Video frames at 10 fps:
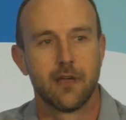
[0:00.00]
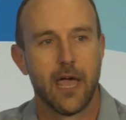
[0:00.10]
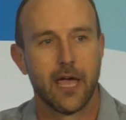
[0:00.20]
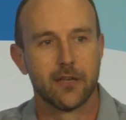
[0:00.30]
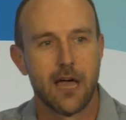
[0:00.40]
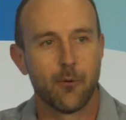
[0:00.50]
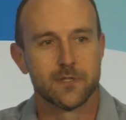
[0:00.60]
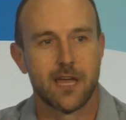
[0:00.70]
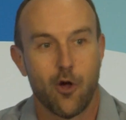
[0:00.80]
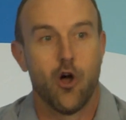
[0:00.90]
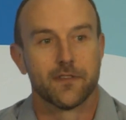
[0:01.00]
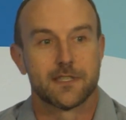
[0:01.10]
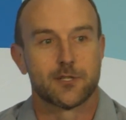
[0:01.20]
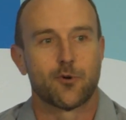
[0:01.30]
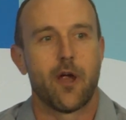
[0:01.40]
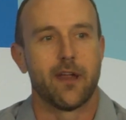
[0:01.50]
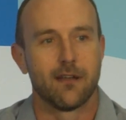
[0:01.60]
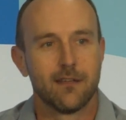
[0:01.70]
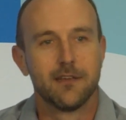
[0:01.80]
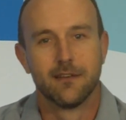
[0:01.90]
And I was like, oh, this is great.
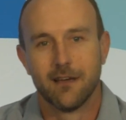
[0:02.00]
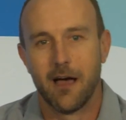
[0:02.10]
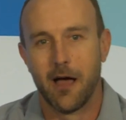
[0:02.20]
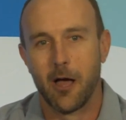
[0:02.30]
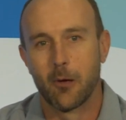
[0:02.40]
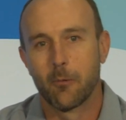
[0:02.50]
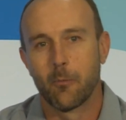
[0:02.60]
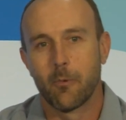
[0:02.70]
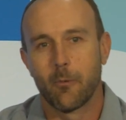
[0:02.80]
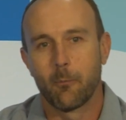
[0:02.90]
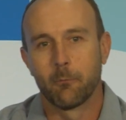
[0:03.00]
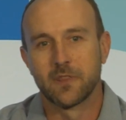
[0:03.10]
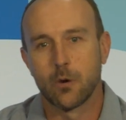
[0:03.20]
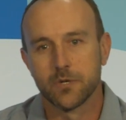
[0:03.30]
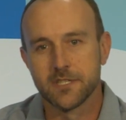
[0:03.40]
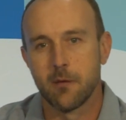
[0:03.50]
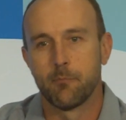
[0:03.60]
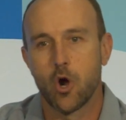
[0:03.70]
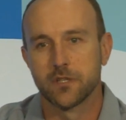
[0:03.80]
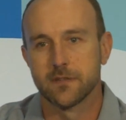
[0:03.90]
Uh, but there were some
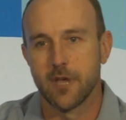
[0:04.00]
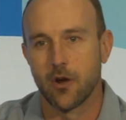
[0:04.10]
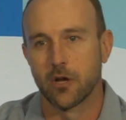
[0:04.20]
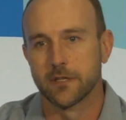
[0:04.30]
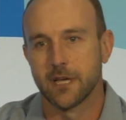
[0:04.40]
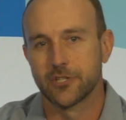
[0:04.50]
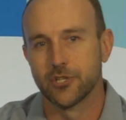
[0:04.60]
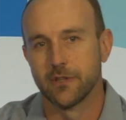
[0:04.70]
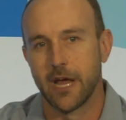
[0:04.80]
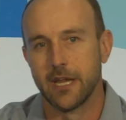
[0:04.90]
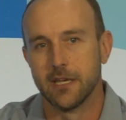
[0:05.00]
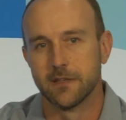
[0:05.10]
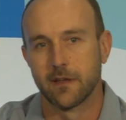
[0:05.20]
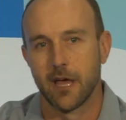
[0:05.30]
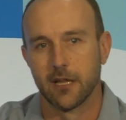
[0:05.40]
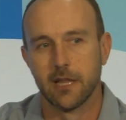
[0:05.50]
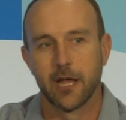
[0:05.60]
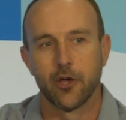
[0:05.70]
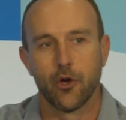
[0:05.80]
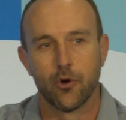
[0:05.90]
parts of that architecture that I needed to kind of
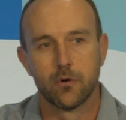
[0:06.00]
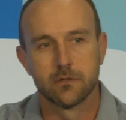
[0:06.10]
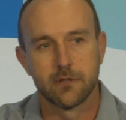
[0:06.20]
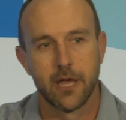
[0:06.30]
let go,